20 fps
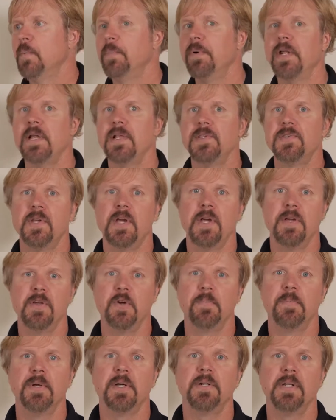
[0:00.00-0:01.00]
openings that
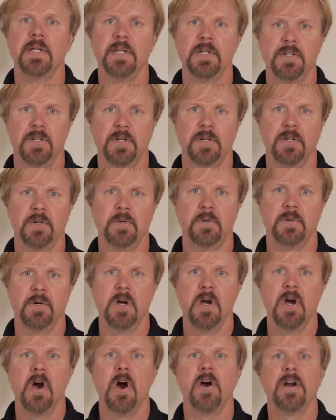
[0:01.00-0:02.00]
you're building to
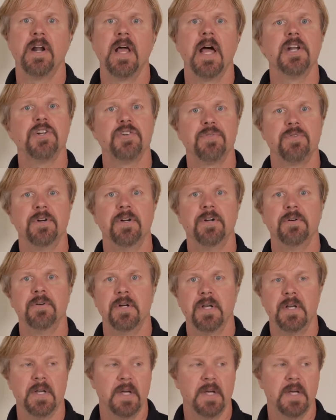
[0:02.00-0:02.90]
are not true.